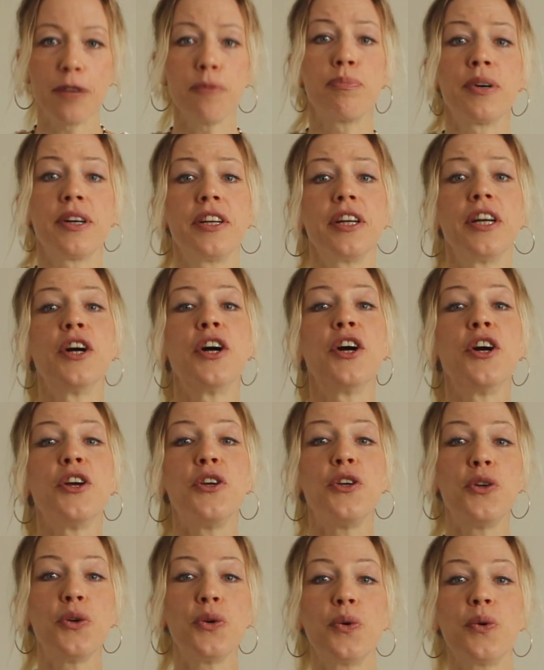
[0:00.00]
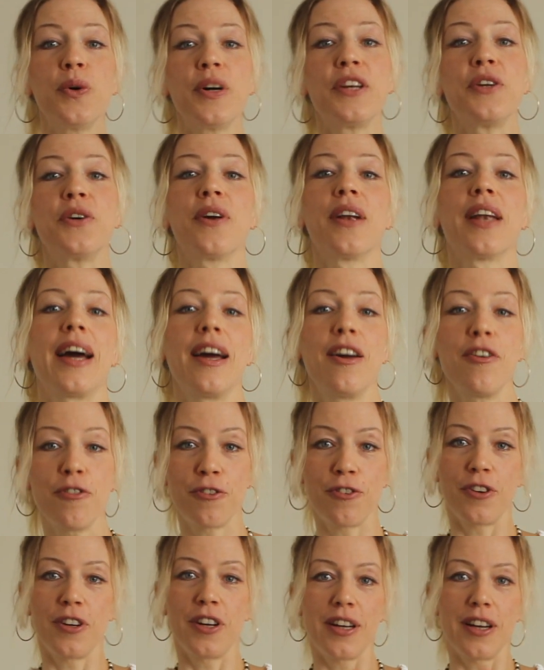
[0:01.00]
but you and your
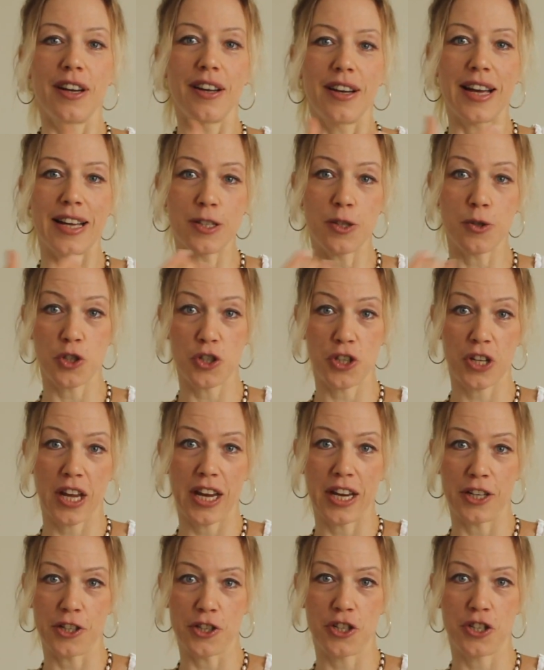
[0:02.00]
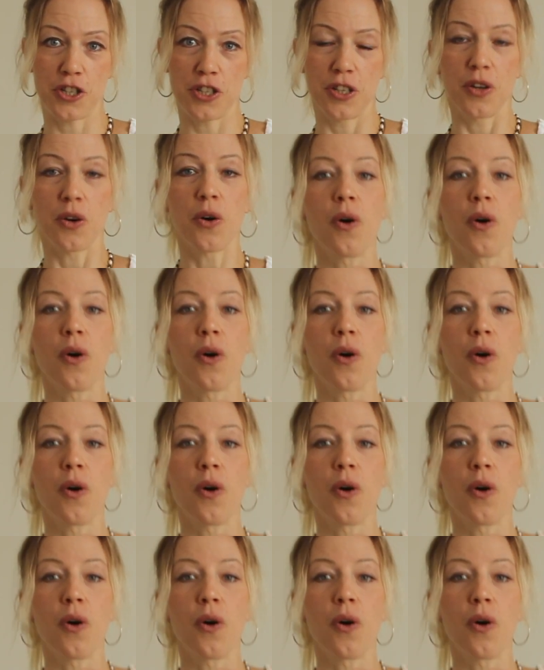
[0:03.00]
life has changed.